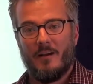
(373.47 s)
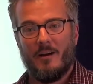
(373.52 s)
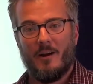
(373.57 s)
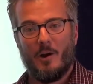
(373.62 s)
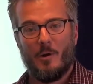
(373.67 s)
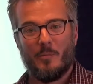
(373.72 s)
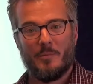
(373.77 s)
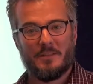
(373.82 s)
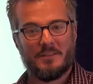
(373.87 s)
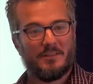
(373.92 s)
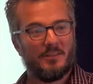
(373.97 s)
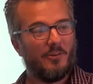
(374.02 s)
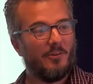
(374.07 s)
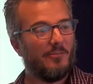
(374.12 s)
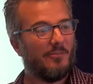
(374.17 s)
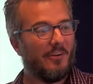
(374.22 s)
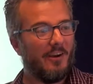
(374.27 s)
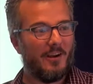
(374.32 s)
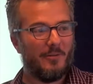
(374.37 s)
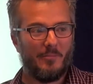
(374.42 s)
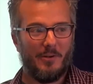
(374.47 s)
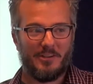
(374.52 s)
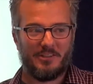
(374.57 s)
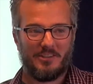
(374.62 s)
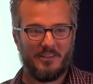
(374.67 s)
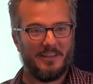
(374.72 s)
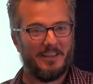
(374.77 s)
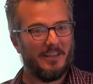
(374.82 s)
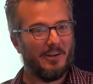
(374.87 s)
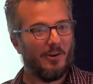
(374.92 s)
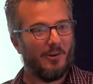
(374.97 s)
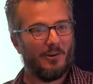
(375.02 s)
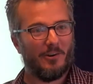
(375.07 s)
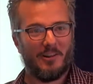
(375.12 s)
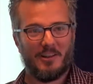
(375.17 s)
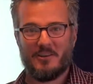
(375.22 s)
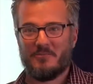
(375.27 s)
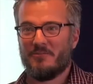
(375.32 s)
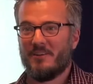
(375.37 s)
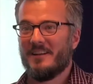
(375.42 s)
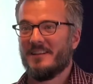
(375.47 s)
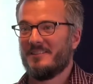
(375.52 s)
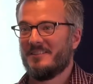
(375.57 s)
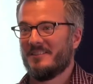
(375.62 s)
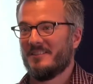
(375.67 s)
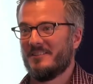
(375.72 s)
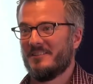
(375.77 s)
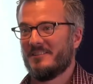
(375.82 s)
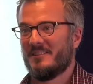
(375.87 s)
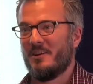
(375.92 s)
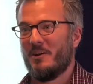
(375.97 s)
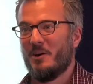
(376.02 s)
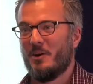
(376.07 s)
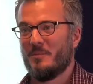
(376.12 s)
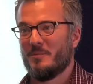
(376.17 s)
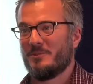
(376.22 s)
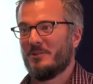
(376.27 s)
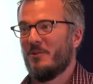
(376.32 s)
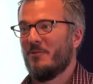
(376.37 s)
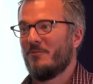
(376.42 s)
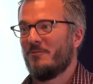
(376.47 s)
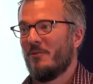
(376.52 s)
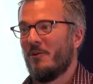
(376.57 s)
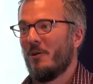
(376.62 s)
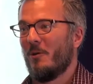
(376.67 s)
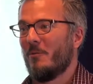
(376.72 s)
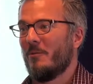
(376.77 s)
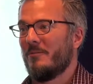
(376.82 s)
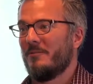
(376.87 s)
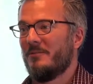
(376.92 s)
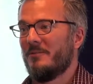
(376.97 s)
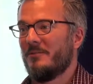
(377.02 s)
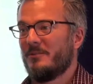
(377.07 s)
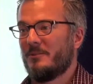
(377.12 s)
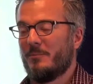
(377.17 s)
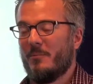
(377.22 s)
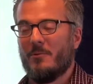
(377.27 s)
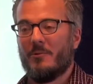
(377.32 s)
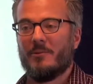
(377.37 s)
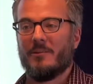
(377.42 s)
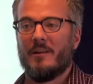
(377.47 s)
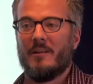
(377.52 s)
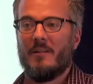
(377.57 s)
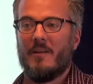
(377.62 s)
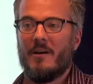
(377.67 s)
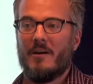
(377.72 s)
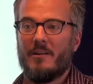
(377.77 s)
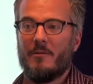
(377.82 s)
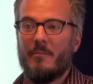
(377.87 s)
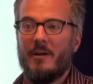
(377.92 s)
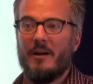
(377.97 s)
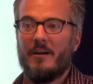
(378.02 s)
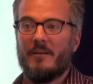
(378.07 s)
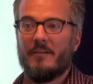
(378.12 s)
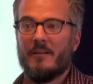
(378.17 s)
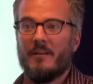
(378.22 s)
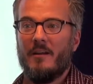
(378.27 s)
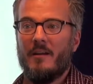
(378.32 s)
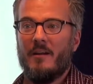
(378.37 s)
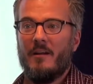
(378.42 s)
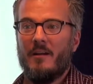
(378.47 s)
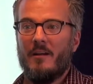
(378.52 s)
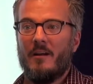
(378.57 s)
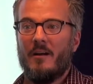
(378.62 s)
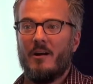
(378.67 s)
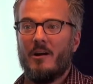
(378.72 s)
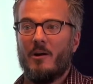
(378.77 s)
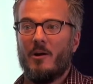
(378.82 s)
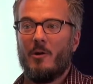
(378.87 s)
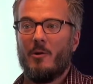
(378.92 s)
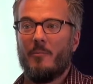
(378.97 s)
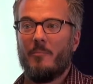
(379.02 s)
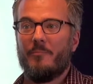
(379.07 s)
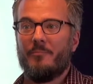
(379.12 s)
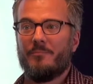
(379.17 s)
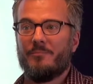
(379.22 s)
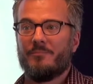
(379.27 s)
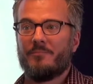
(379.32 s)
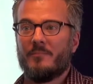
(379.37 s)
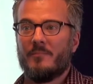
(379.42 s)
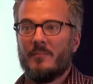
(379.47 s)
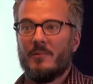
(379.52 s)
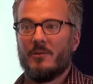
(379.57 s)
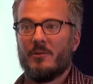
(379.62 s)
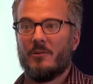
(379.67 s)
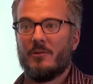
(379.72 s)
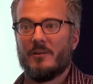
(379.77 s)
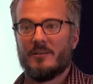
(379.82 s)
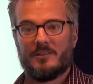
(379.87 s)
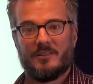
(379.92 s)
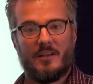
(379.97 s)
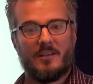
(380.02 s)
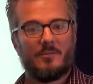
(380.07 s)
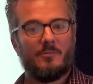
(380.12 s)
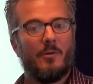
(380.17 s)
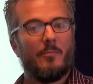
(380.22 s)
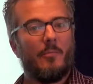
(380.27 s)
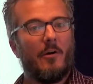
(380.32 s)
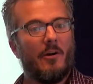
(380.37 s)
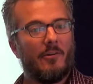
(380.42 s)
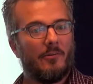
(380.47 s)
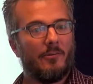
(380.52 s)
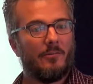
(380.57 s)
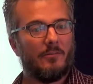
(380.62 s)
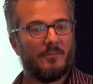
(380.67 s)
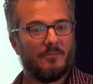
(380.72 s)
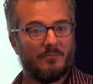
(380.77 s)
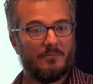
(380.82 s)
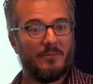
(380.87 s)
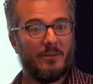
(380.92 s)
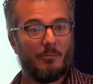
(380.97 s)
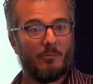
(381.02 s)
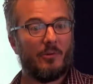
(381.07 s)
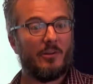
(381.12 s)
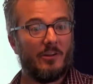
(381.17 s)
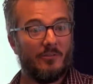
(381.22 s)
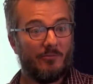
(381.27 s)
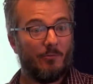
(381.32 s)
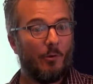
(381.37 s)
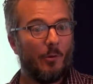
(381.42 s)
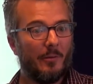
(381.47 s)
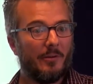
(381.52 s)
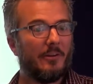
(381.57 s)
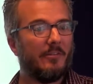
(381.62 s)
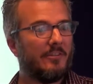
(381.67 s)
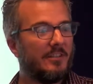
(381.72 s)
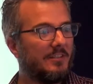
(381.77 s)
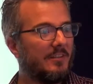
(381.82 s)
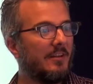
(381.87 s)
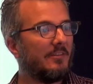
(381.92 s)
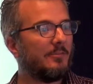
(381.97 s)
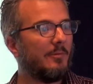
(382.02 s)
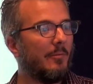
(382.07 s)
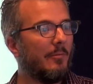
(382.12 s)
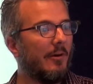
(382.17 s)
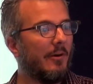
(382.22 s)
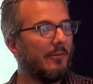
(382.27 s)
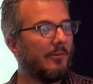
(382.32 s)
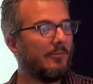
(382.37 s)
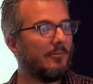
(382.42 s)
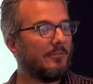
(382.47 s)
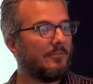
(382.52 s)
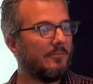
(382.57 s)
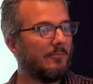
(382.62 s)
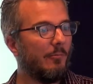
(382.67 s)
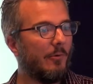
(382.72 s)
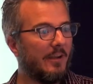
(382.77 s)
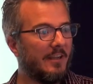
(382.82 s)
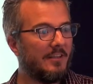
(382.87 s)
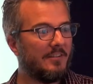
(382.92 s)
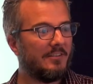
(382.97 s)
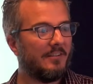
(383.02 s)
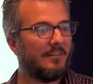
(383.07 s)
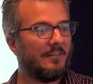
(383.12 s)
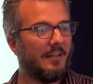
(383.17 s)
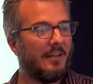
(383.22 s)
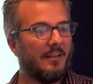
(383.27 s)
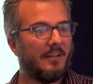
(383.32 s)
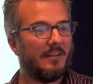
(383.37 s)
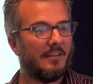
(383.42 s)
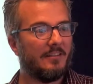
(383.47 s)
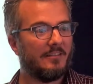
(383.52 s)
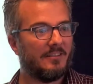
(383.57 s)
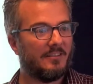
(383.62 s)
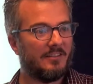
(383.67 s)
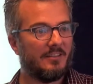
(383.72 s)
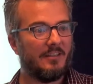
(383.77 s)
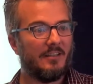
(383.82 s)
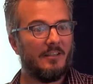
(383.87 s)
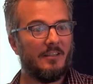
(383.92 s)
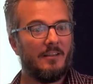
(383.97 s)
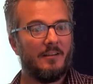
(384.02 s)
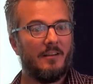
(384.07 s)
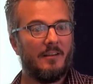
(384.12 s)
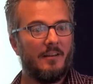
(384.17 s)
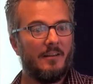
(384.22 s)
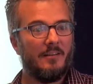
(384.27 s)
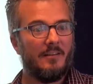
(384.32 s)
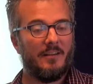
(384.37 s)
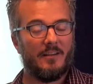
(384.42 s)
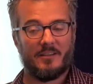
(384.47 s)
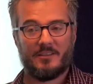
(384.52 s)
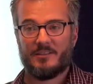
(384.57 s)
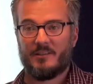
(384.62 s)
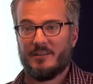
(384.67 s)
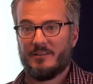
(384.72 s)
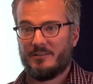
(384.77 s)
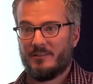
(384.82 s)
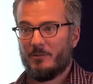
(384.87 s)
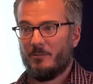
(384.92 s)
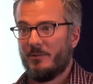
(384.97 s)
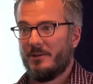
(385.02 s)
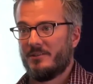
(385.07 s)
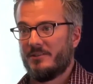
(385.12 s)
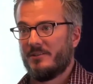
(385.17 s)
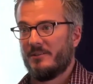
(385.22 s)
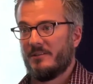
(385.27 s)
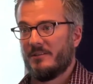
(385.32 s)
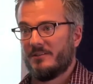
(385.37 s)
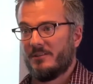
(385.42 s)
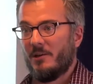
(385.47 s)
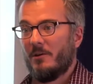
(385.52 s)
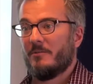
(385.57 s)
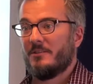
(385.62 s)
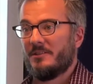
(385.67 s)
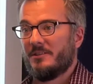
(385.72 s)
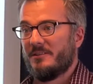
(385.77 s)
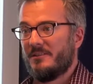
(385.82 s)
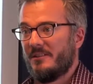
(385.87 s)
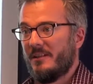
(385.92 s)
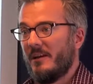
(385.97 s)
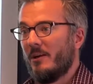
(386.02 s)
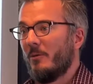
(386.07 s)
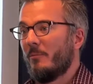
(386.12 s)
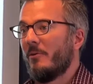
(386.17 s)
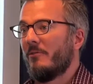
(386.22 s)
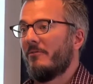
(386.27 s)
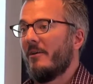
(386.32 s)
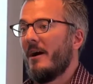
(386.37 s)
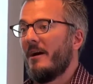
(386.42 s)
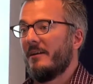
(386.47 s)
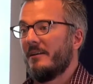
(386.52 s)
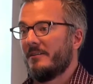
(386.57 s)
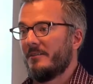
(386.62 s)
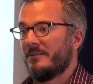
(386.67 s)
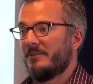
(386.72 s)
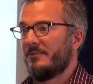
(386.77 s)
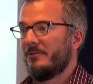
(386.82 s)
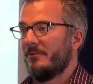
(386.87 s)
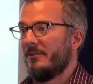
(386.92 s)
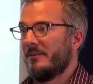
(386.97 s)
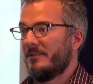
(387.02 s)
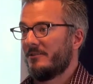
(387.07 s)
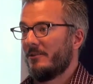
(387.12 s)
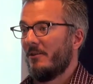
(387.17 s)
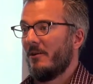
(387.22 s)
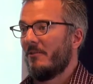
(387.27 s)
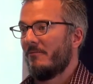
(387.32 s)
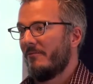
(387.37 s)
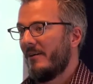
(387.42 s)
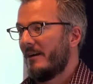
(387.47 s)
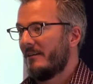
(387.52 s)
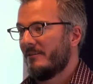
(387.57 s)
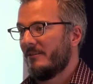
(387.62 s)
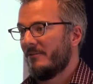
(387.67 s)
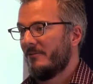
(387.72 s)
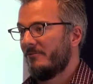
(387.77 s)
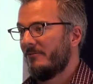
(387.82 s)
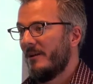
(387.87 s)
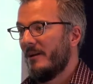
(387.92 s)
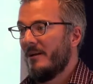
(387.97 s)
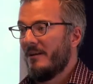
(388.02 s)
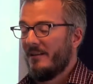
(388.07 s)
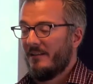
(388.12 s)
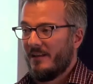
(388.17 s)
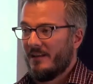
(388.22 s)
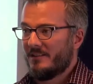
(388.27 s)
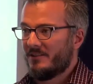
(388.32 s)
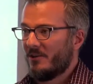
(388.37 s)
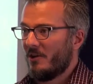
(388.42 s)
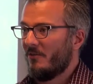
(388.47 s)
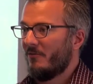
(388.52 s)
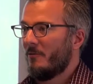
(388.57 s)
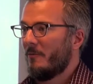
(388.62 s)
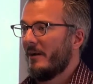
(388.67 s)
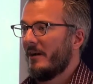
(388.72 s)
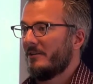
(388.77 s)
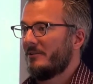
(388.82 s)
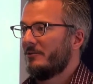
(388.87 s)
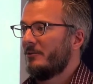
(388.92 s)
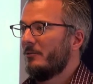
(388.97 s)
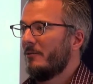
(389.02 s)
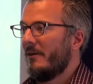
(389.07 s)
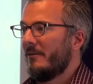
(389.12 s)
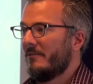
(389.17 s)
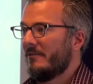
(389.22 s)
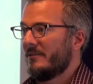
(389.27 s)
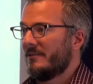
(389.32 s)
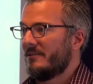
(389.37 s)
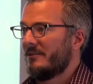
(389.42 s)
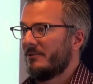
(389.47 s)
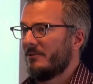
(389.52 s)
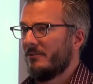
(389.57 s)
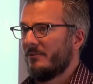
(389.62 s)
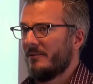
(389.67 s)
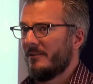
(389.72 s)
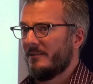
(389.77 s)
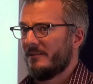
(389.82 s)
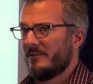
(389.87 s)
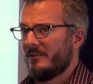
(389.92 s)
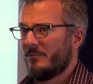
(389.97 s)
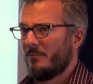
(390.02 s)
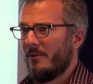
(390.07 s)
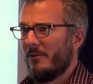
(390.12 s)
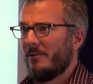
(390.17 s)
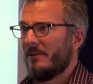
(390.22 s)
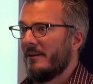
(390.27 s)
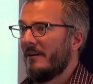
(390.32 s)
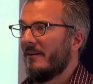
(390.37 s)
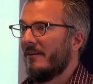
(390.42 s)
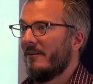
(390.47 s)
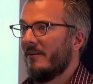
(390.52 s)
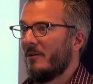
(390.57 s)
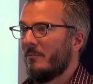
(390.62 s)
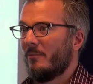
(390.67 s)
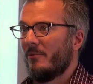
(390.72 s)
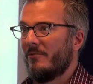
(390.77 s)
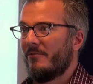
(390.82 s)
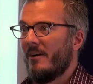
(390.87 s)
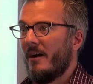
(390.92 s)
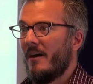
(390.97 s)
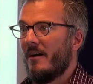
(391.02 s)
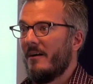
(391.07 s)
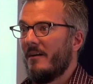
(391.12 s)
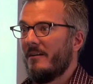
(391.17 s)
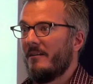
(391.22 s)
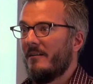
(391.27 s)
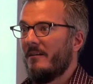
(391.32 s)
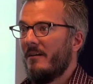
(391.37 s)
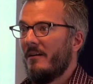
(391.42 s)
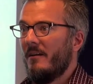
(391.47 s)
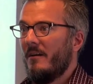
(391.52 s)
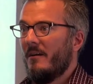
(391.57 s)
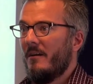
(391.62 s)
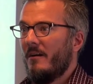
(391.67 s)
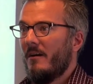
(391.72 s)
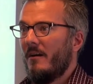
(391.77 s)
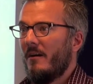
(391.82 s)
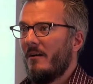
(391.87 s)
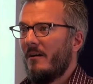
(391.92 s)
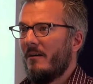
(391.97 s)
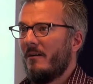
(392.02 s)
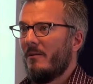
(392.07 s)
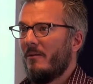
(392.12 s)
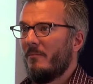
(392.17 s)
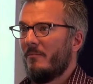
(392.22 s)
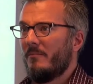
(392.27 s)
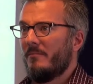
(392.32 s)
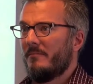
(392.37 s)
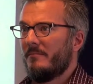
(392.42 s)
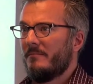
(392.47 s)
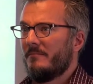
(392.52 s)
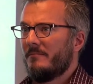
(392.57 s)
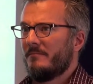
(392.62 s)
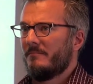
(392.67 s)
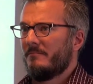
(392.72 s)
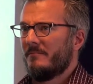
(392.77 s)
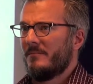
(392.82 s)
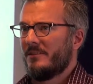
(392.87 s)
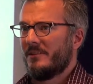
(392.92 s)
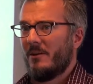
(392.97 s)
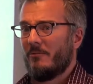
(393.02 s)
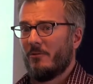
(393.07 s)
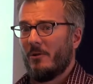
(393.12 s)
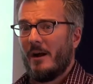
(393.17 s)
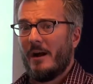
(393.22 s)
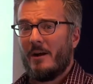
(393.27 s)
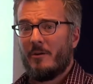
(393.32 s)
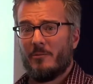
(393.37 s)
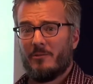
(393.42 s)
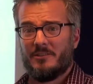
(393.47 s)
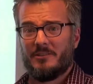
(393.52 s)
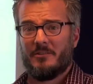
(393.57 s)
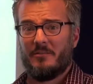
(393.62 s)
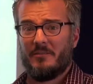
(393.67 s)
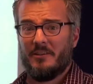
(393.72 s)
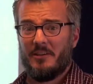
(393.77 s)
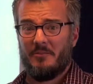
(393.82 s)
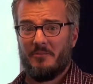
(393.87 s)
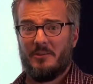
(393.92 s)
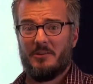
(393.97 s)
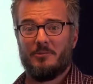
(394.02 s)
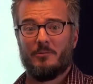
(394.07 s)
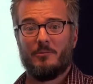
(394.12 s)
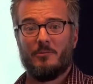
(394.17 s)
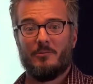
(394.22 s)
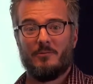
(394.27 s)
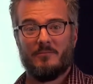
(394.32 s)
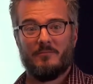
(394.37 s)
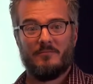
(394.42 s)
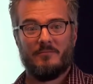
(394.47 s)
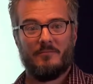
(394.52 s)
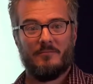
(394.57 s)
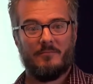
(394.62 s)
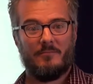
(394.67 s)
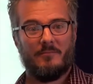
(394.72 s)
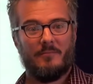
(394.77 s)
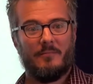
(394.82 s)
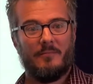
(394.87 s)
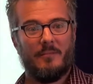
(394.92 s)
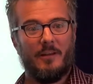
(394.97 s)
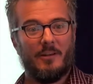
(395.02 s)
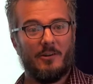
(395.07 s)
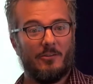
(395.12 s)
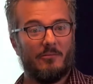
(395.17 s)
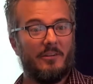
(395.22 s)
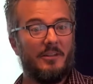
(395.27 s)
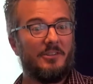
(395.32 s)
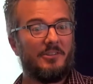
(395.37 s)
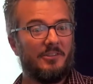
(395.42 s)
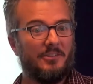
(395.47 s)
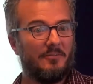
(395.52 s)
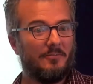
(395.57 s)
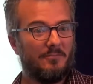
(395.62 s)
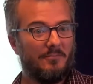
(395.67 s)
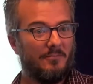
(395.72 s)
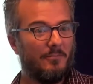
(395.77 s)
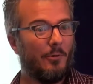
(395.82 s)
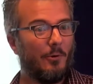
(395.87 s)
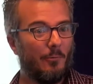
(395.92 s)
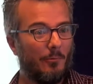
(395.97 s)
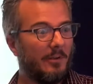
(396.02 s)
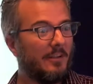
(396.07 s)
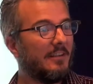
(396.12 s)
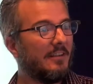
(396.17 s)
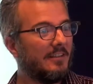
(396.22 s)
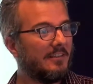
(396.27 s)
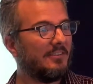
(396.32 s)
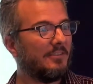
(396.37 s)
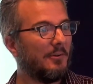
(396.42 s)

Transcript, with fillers: Um, it's still very much in the early phases. Um, so far, we've spoken a lot about um, their assessment model and really formative assessment model, ways that they can see the extent to which the services they are providing to students are effective. They serve about 200 students per year and provide um, several hours of individual intervention per week.